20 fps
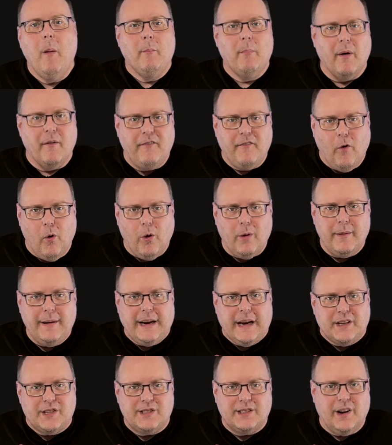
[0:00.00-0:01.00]
Before we
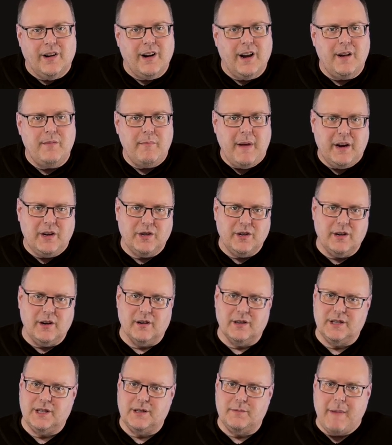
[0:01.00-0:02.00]
get started, make sure
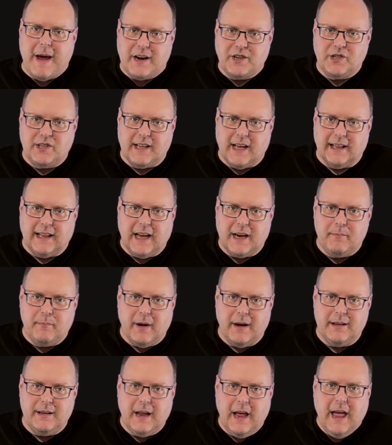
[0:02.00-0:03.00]
you're smashing that like
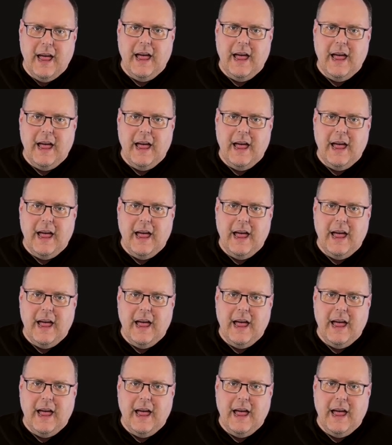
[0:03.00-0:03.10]
button